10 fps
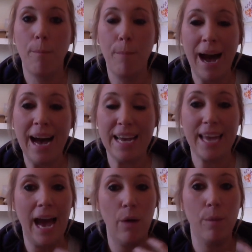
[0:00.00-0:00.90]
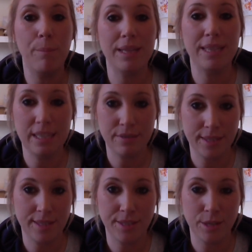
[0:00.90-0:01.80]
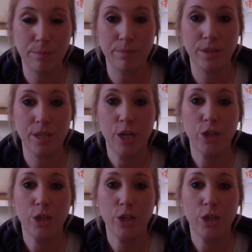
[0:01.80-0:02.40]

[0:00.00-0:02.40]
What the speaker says: by our belief systems.